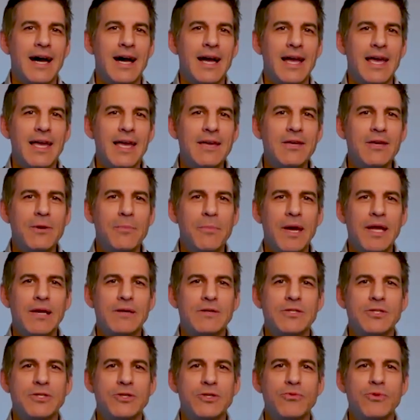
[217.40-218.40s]

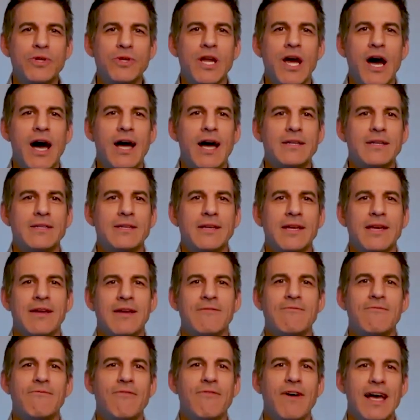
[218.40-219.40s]
Incubators do not
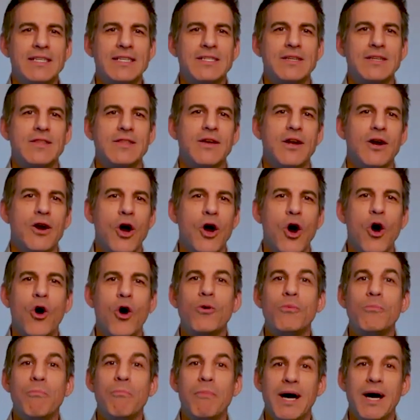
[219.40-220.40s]
invest their
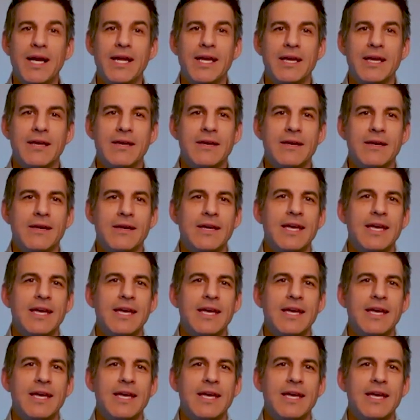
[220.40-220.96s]
own money